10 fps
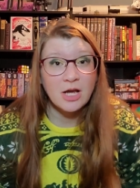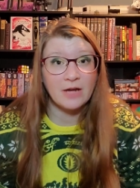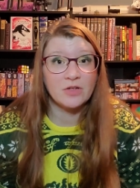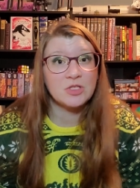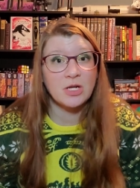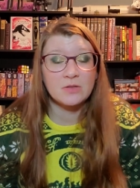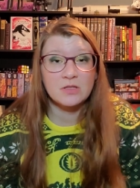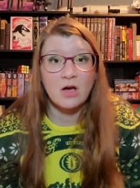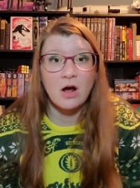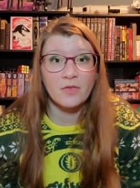I reached out to the
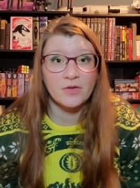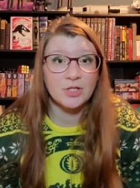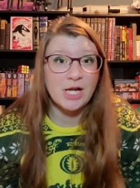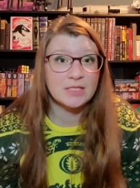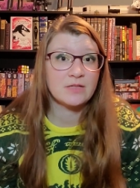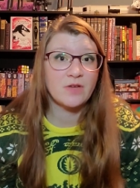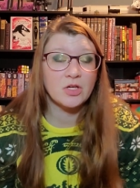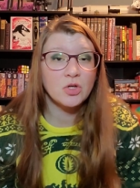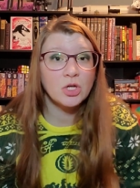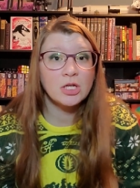author and asked if I
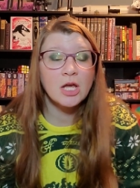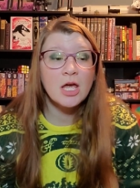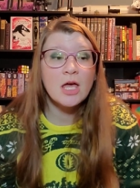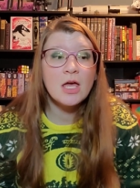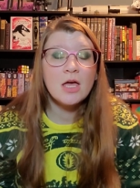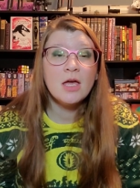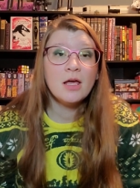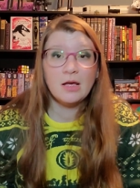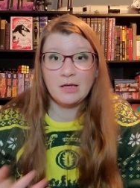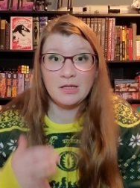could,
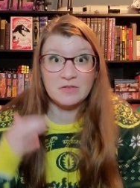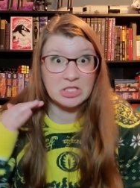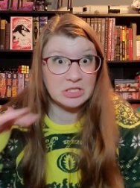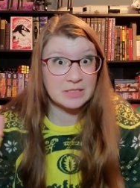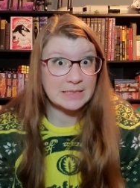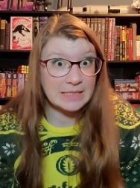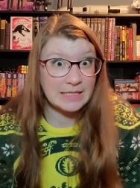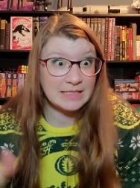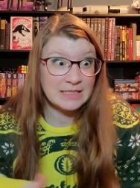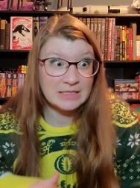and if she doesn't
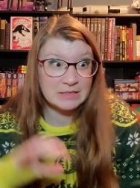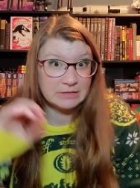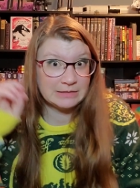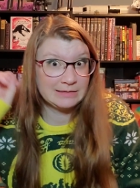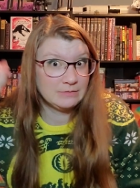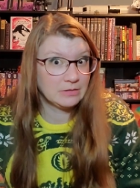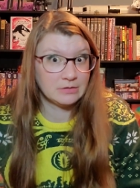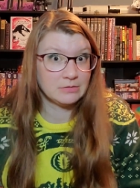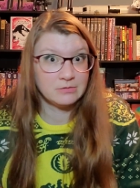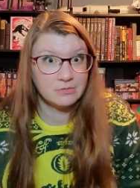like it,
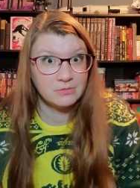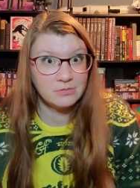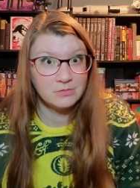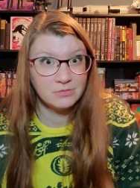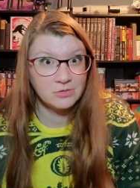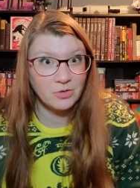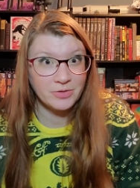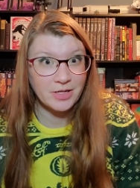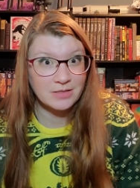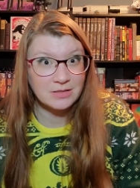no one
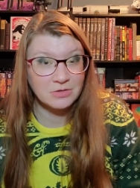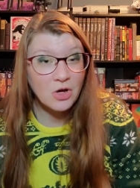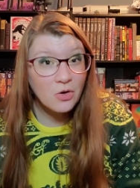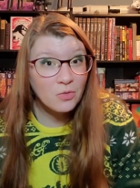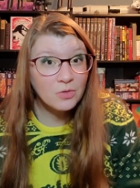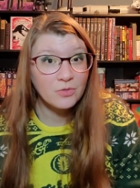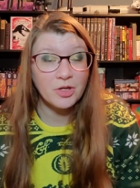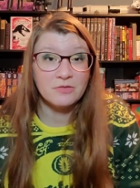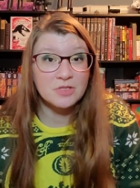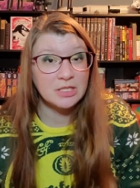has to know.
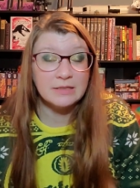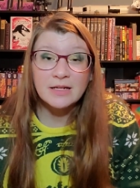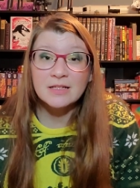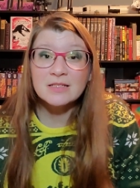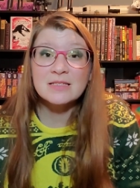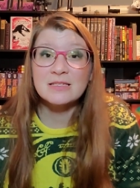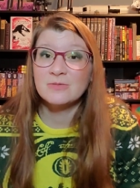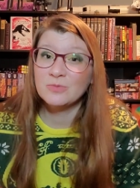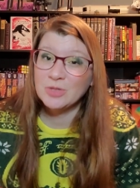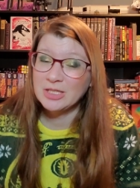If she does,
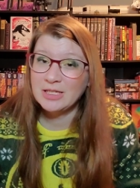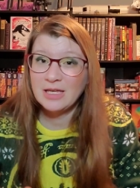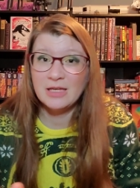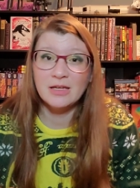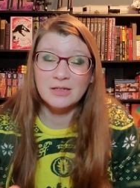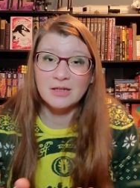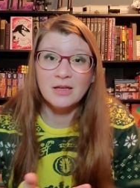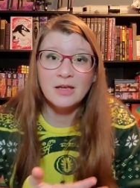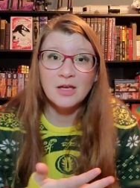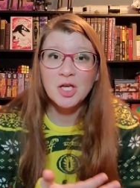we can
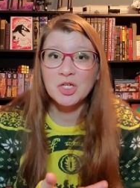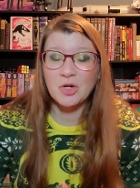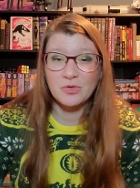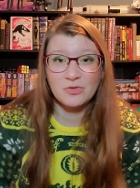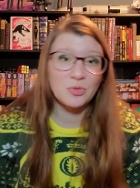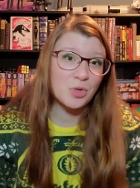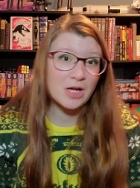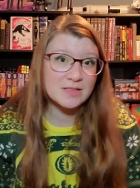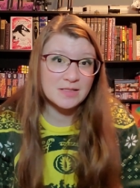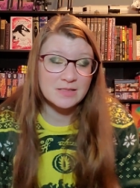go through the
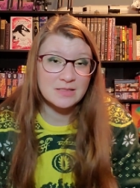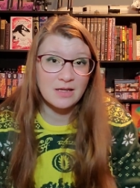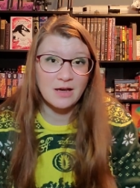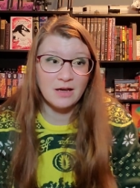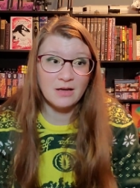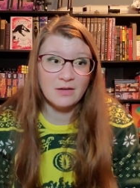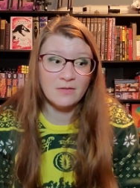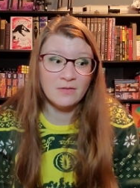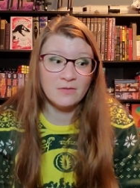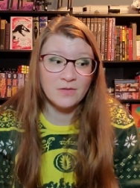process
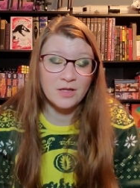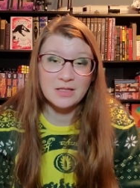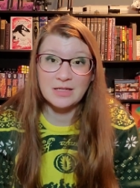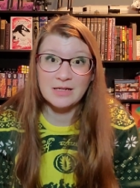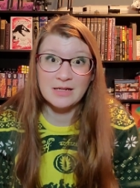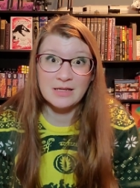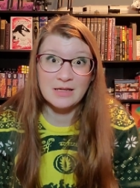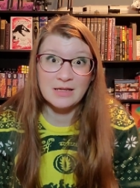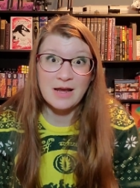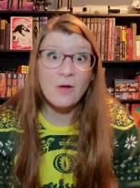of getting
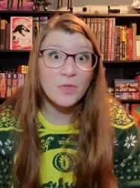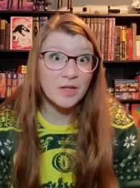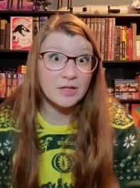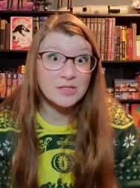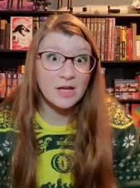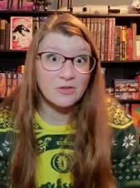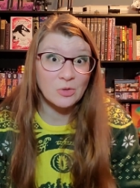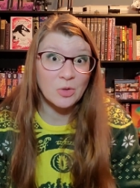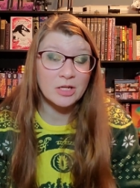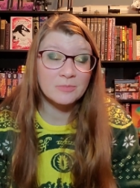it out there to
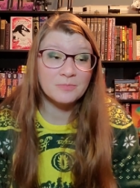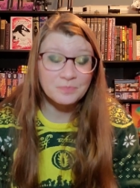everyone.